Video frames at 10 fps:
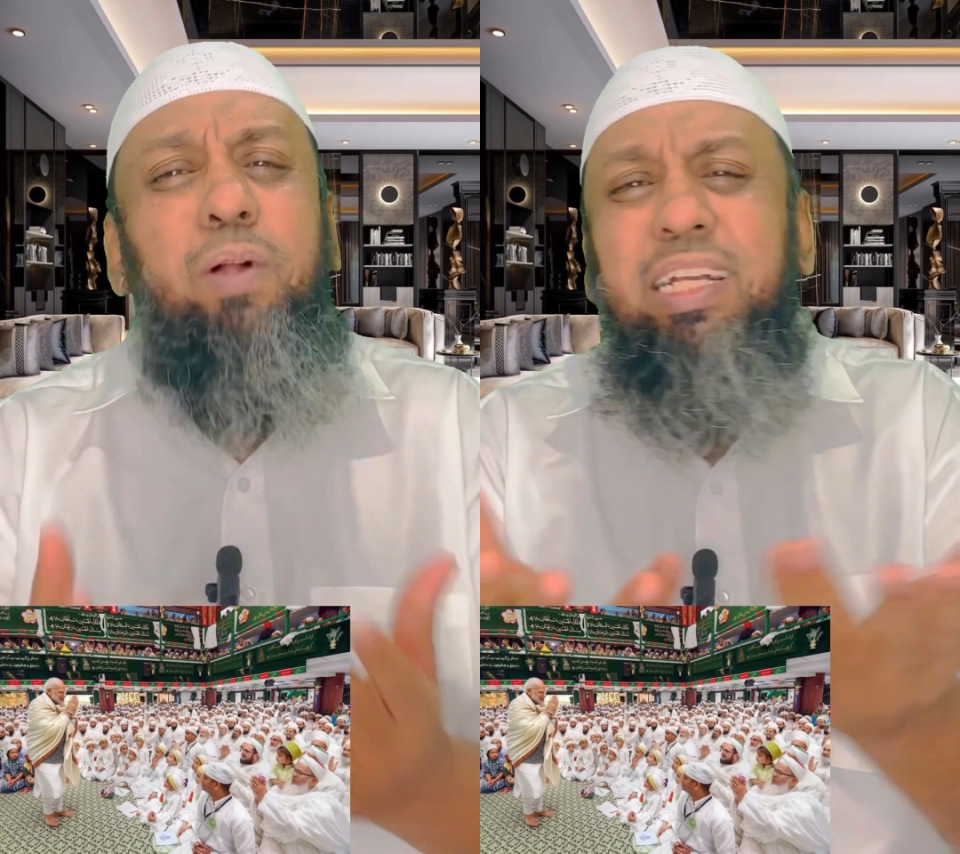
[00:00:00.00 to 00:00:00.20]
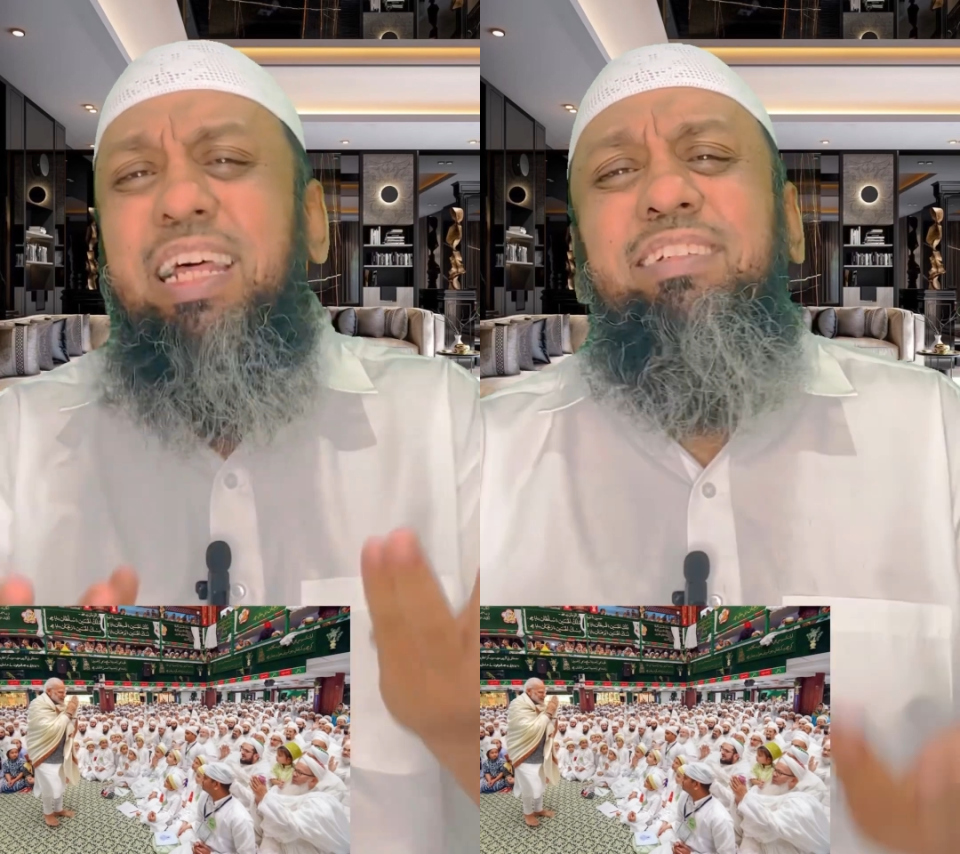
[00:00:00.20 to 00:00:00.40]

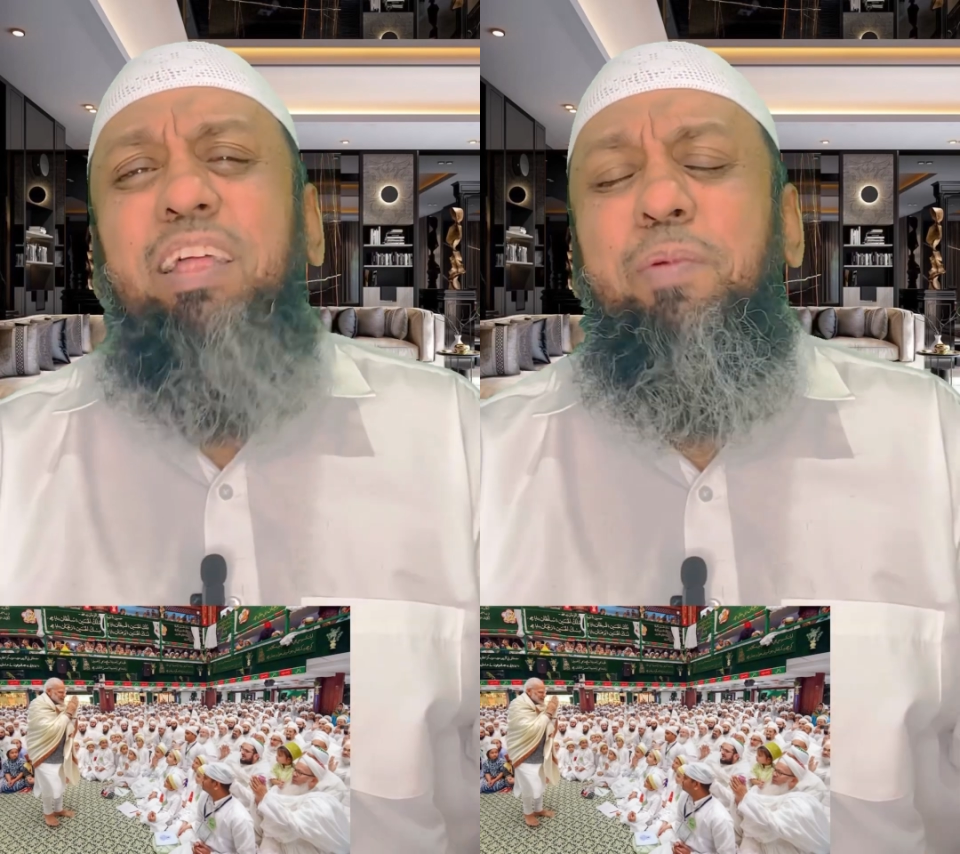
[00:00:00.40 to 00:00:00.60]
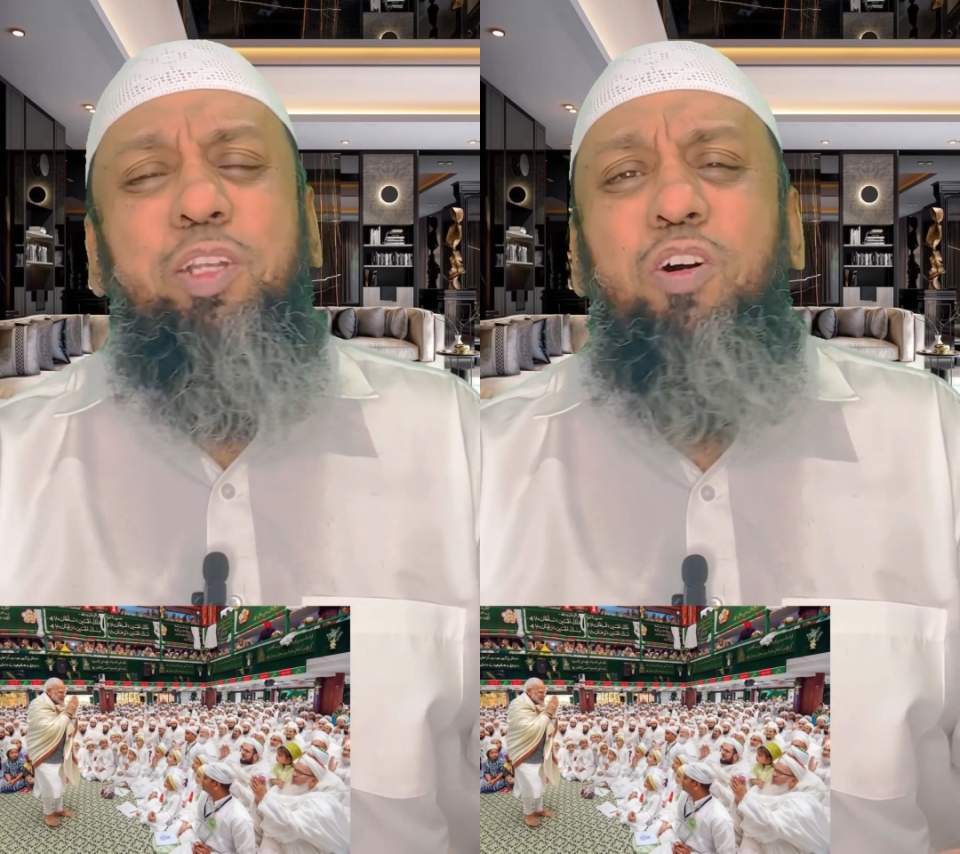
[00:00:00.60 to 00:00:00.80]
No one
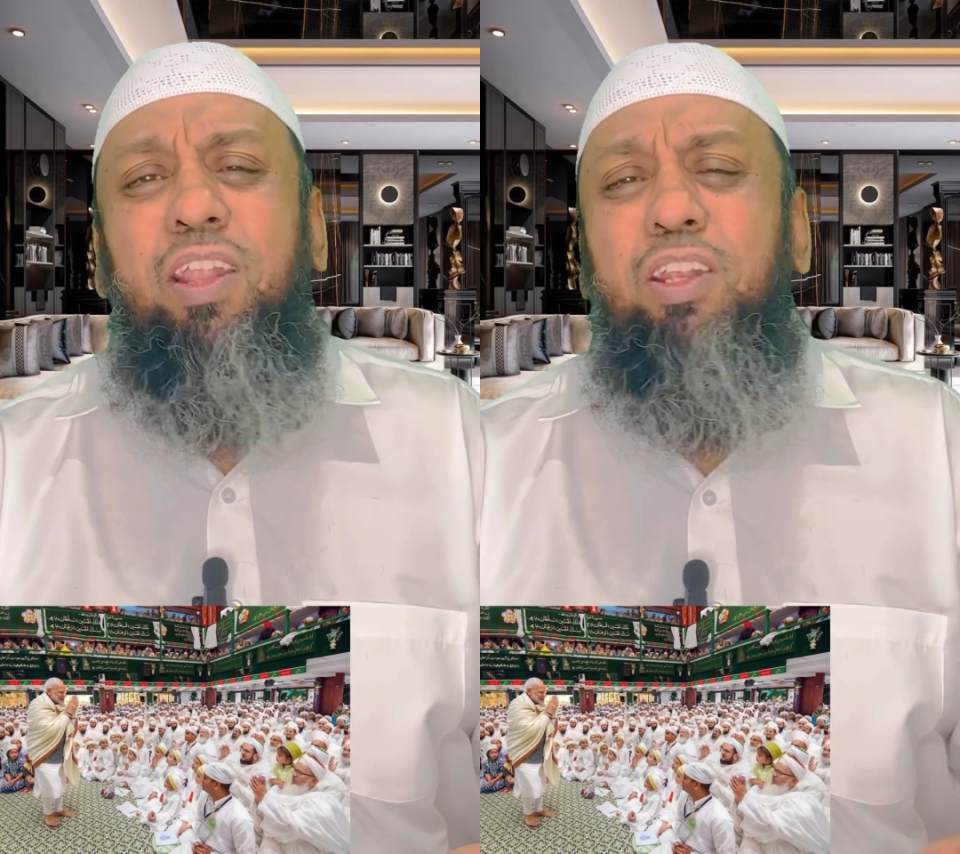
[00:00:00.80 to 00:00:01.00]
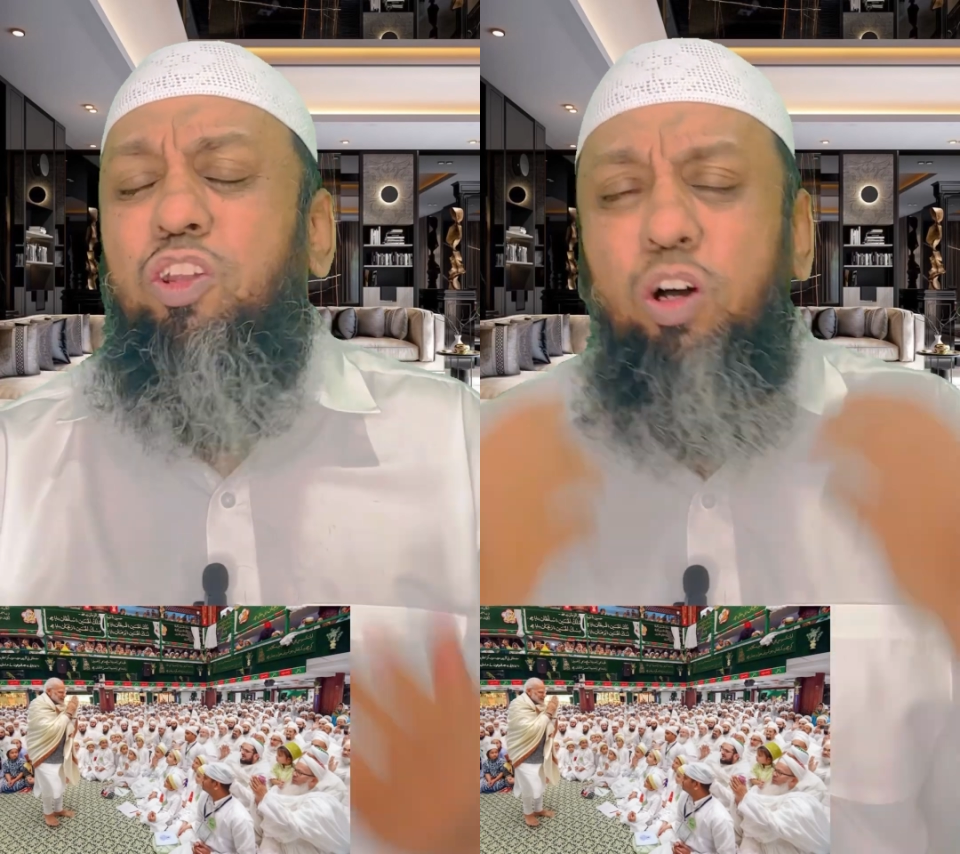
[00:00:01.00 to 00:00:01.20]
trusts them at
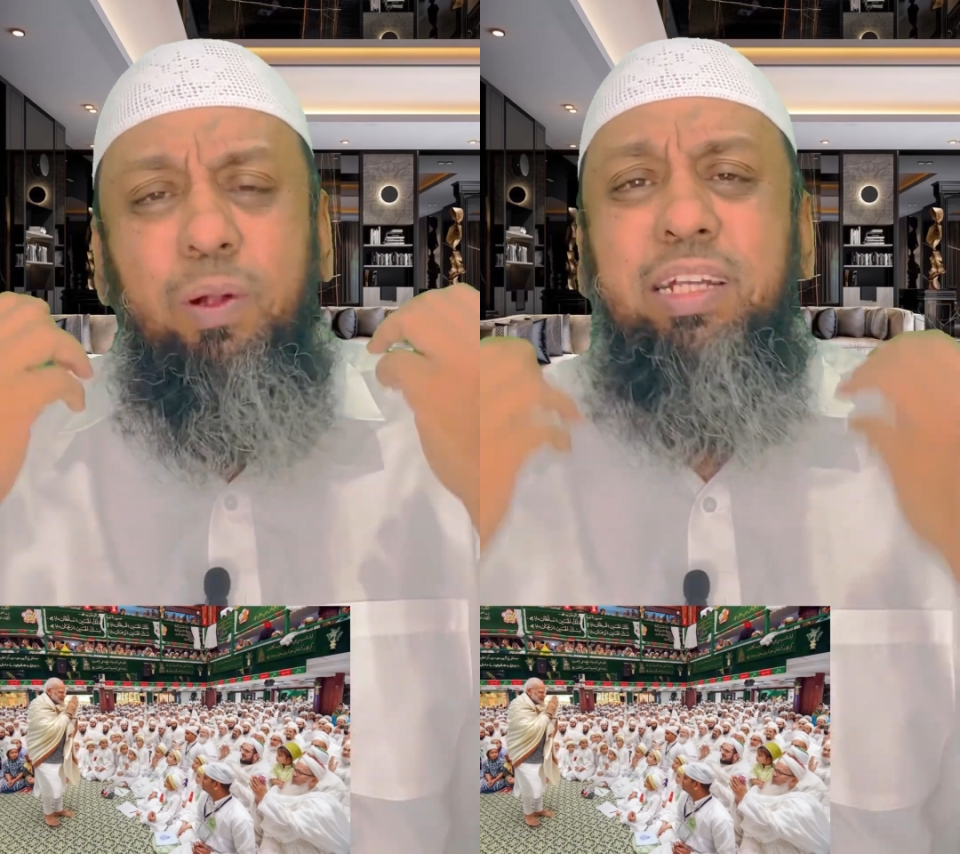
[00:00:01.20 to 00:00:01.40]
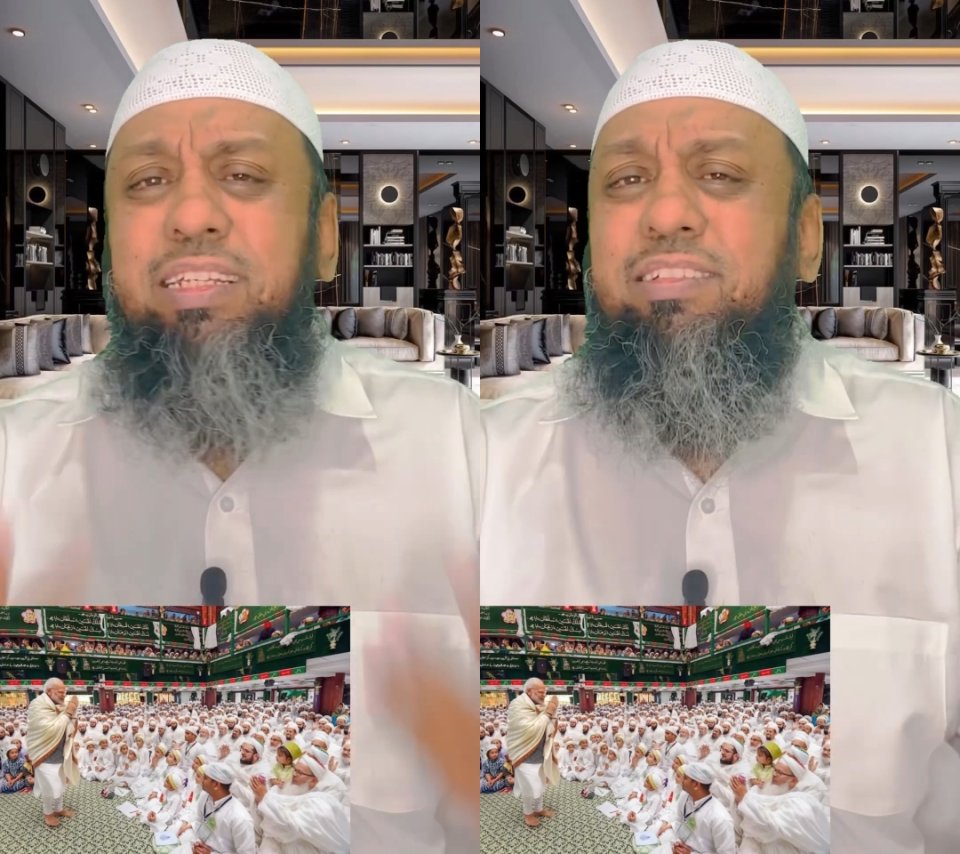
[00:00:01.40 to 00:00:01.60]
all.
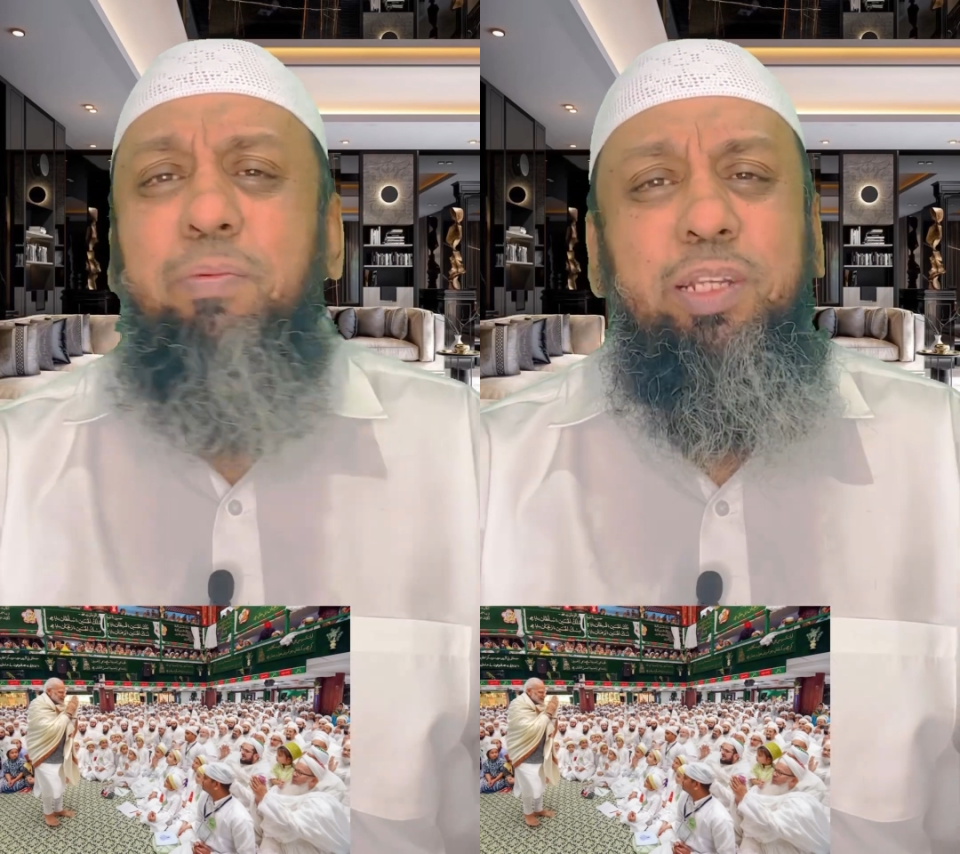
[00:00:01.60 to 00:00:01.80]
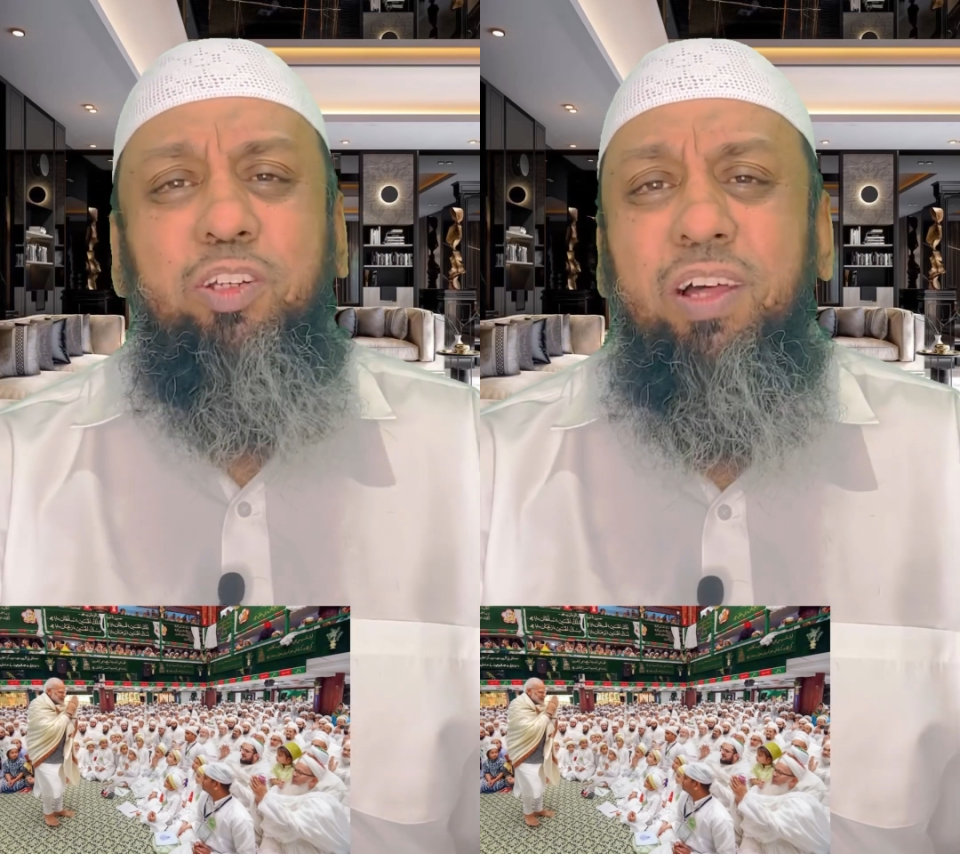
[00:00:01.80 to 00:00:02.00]
No one
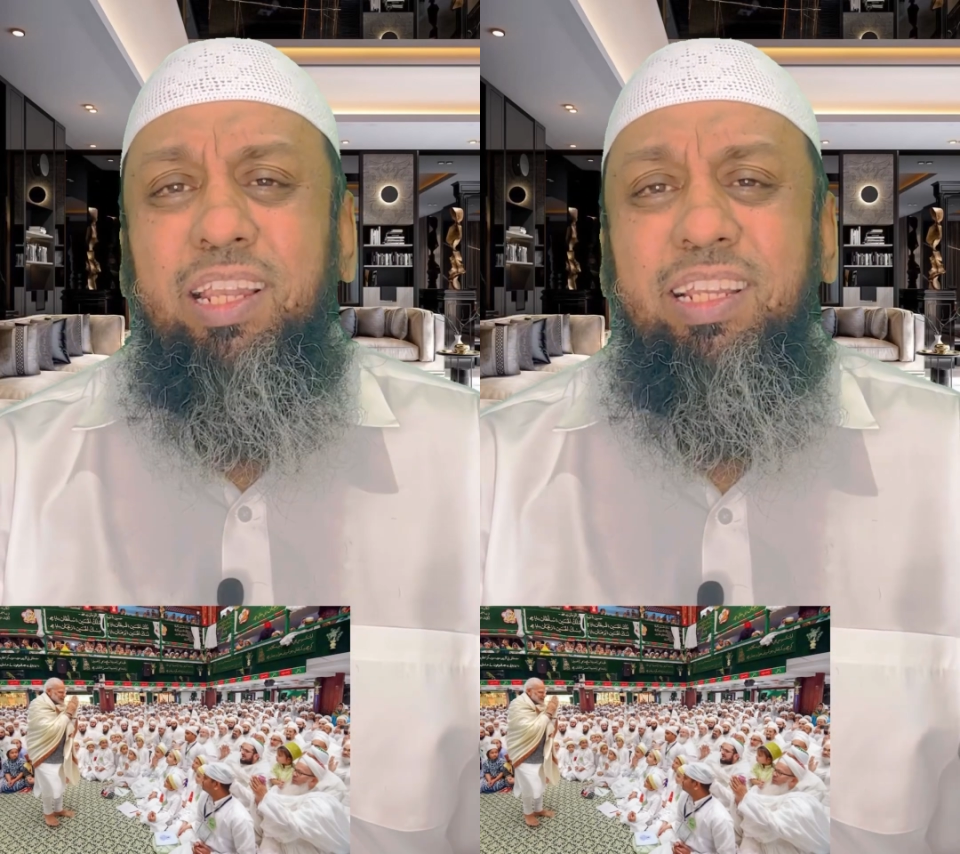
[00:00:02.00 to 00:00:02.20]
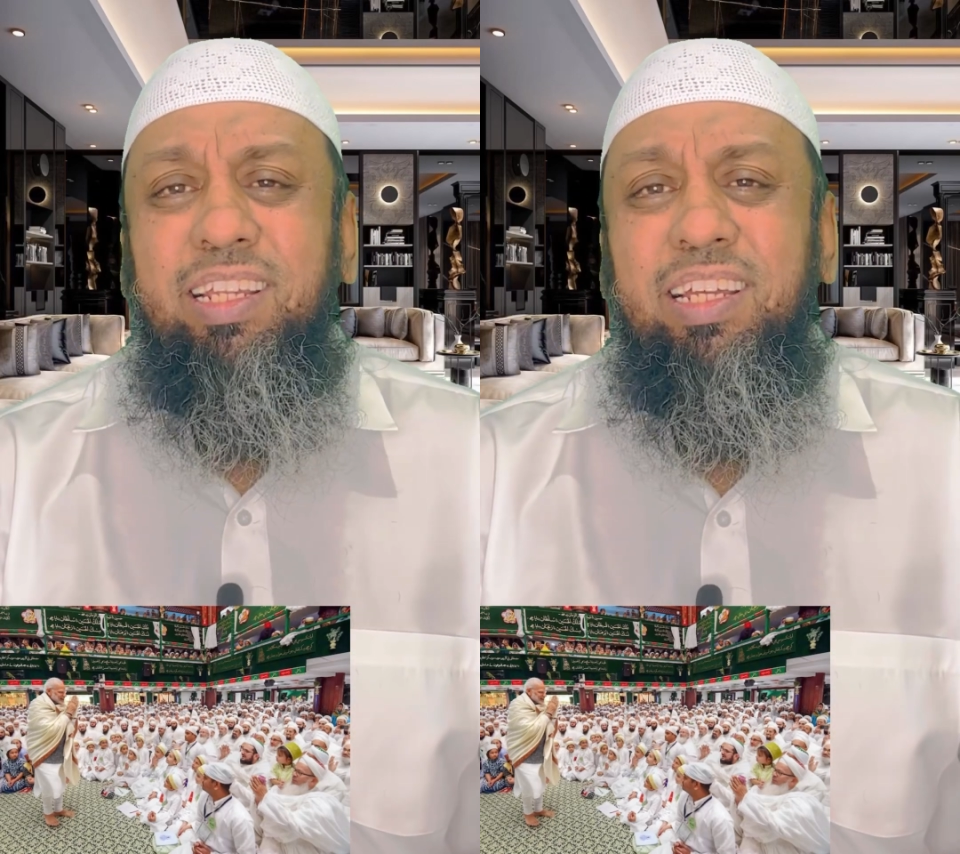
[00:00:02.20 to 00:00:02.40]
trusts them at all.